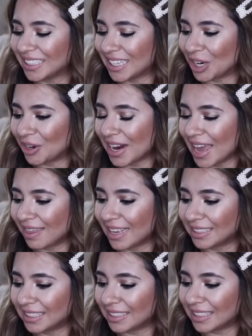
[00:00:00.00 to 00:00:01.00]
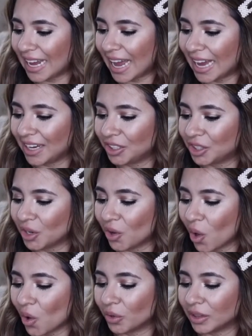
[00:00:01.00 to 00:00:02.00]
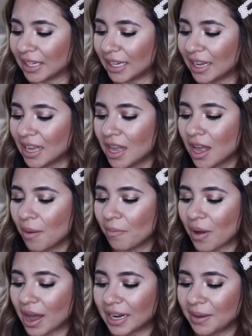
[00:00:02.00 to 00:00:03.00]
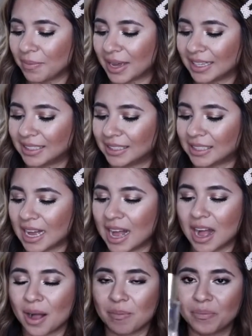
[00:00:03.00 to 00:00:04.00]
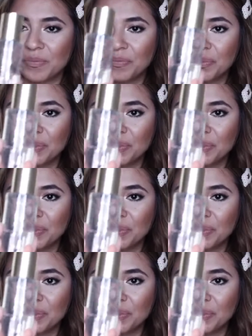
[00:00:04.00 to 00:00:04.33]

Secret, and this is the Angel Only Body Mist, um,